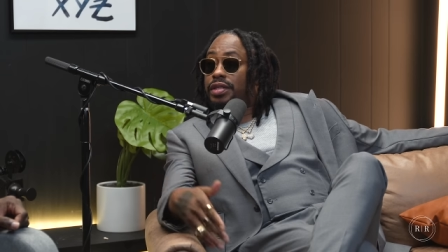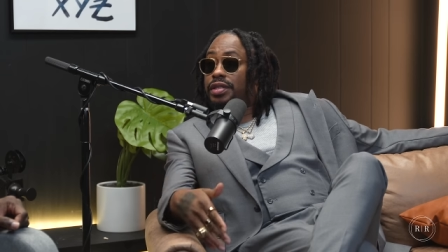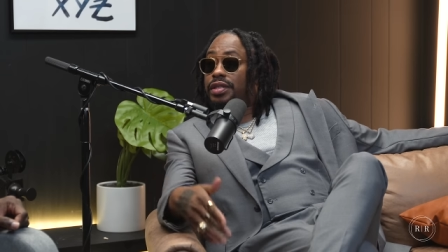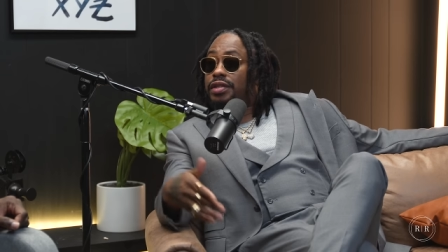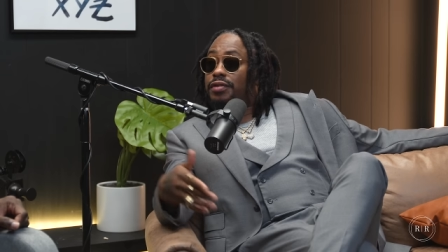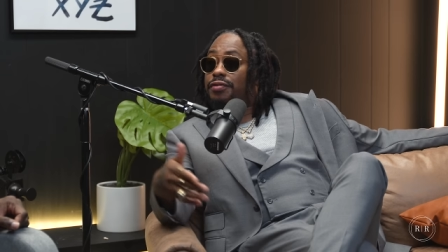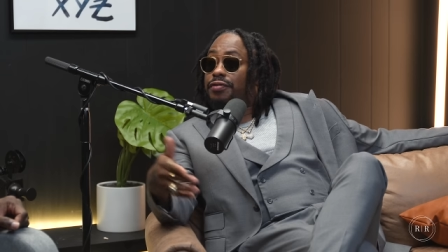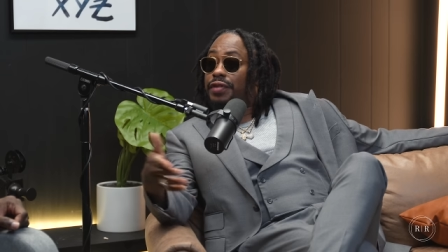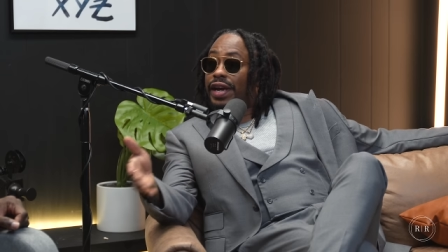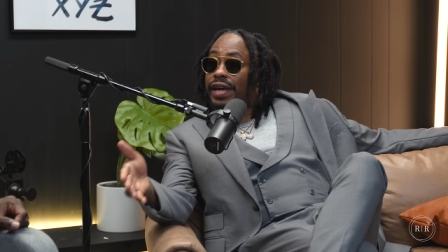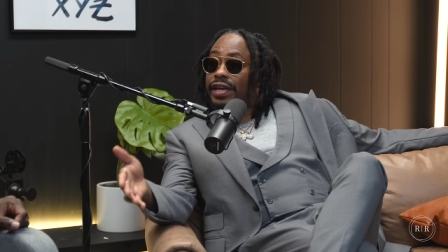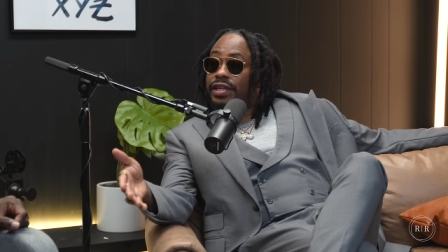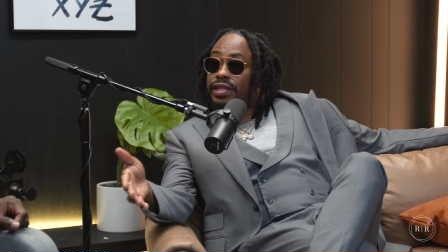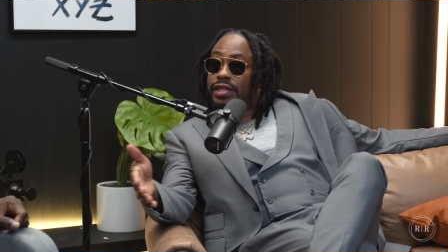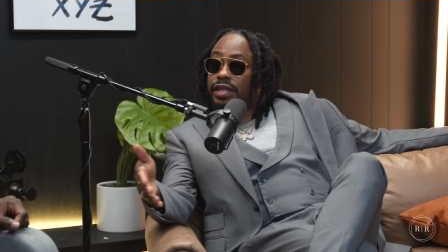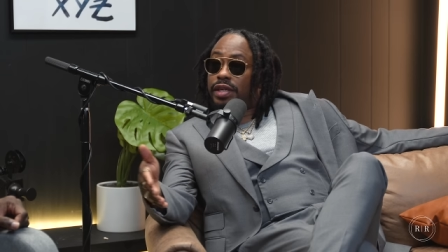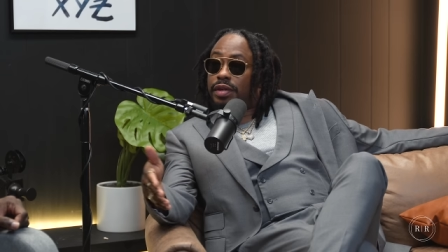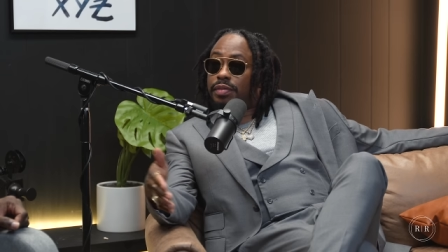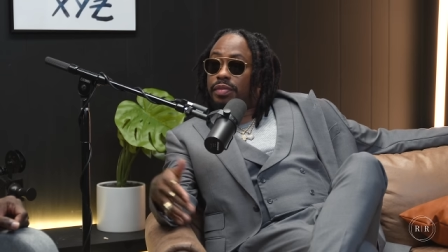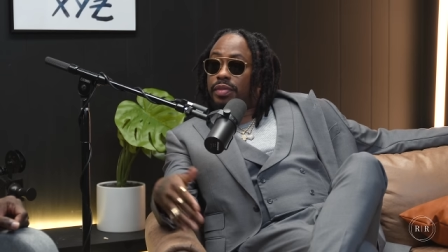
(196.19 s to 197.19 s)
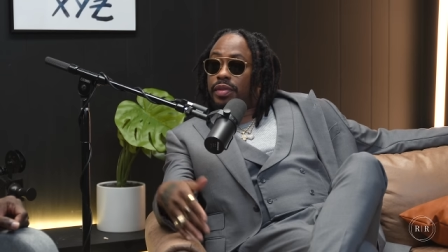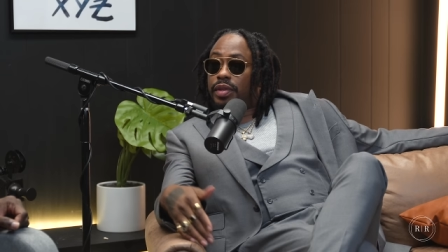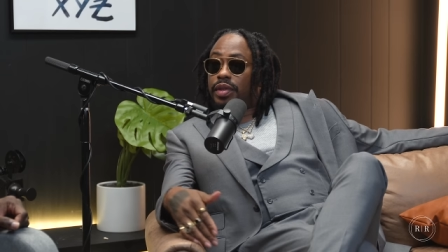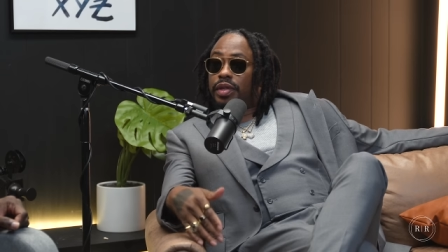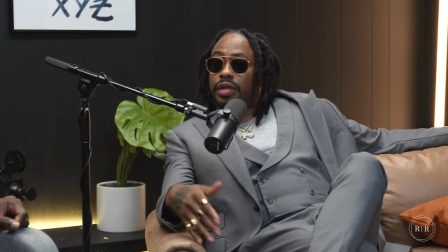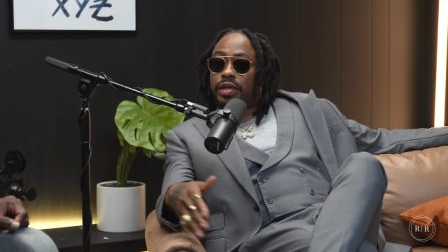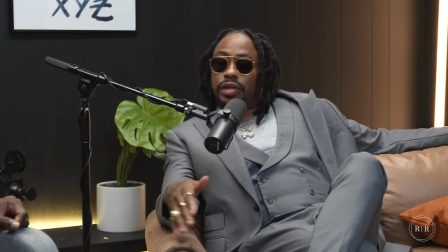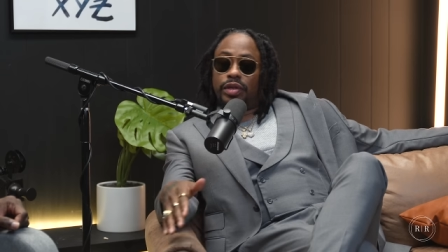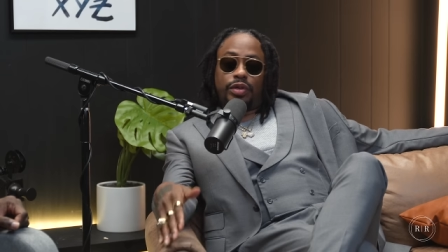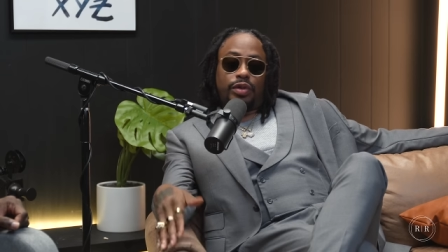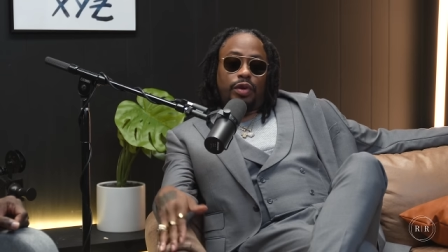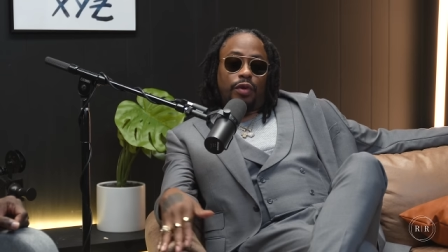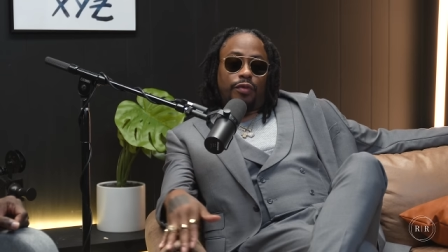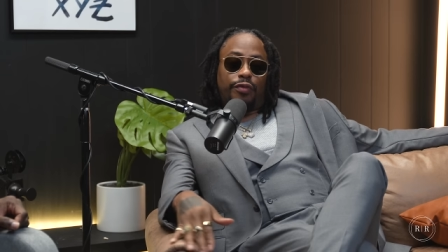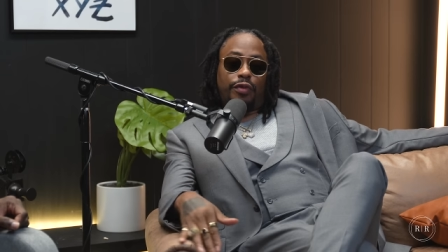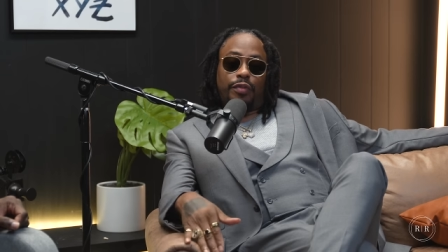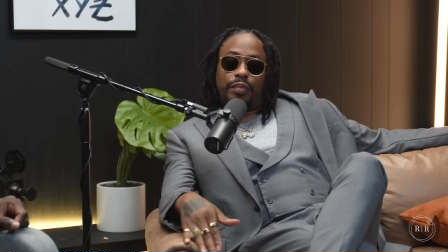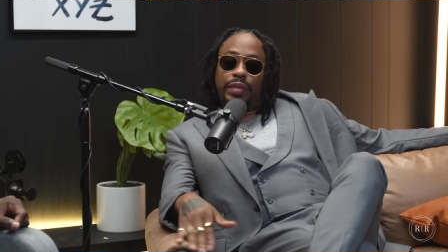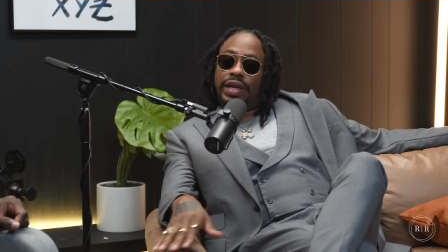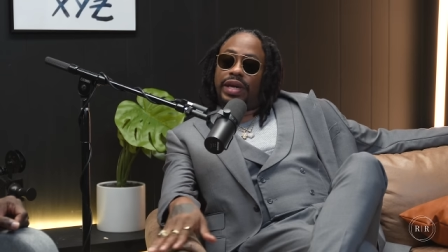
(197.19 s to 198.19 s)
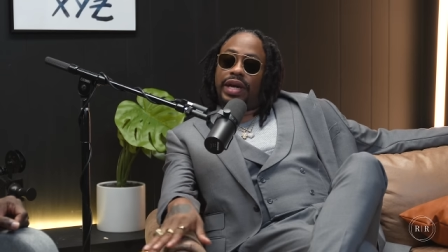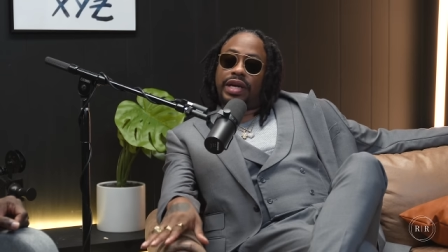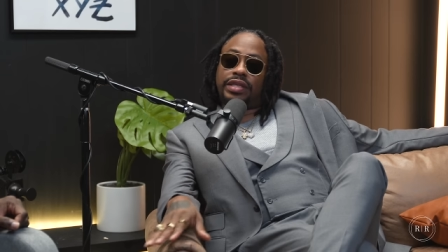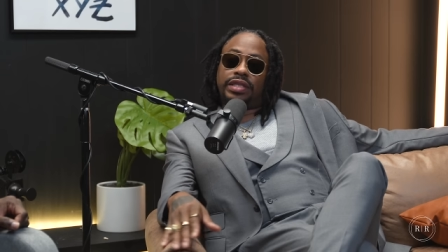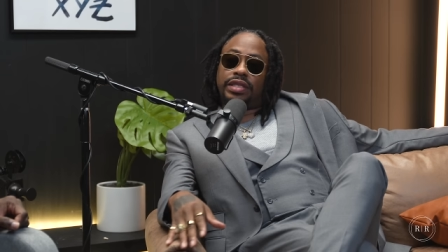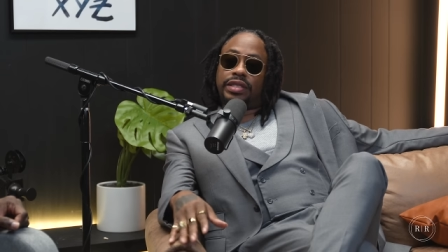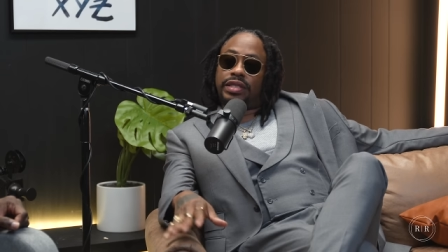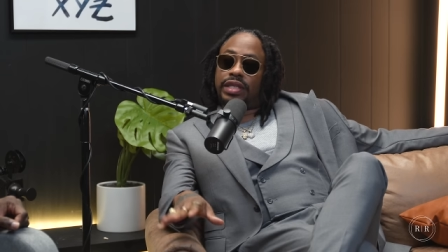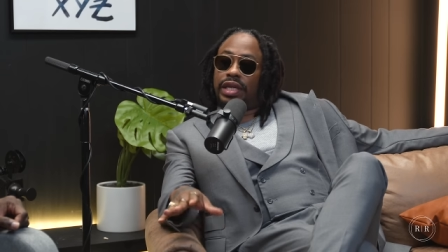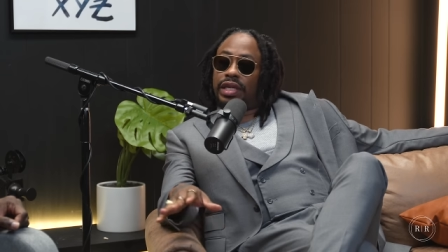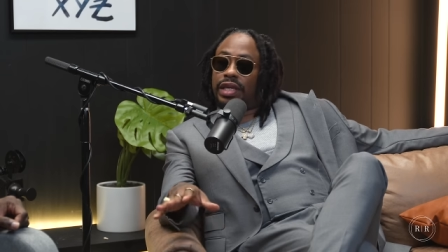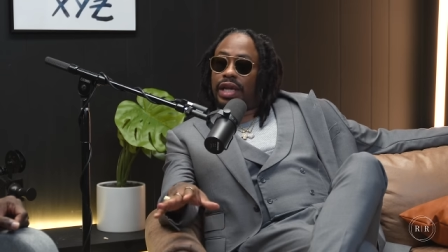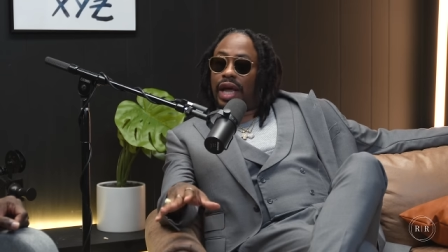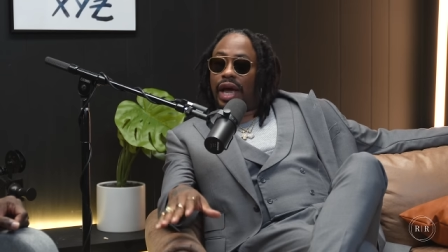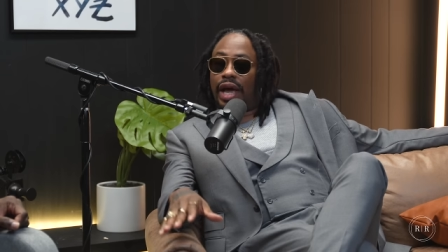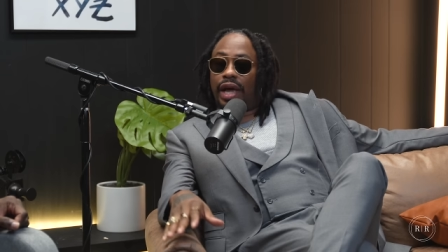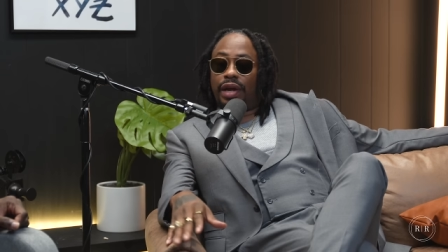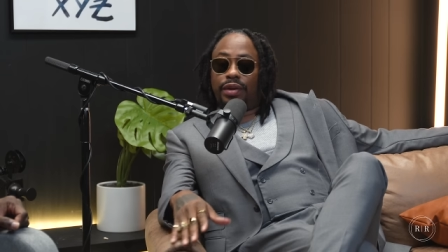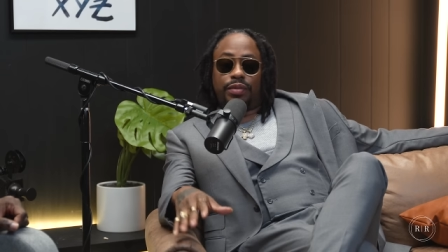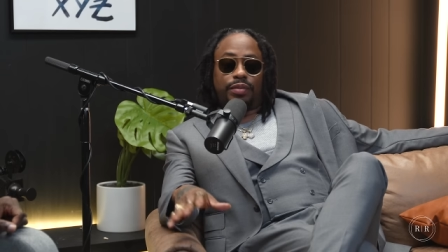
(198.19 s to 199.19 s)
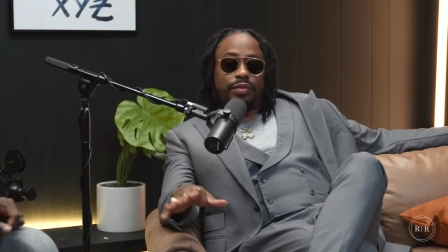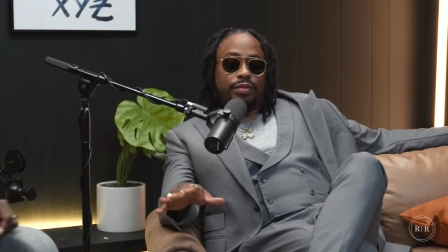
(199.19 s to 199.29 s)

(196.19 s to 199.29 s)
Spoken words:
the fanship. You know, for me, that's a thin line